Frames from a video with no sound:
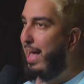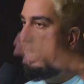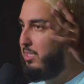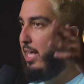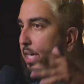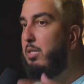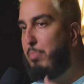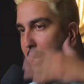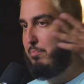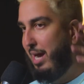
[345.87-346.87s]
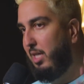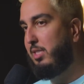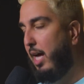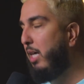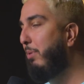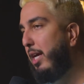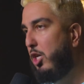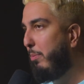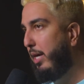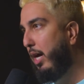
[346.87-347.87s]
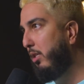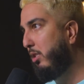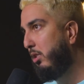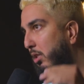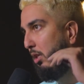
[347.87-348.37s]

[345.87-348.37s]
Pakistan and Palestine, but like nobody else.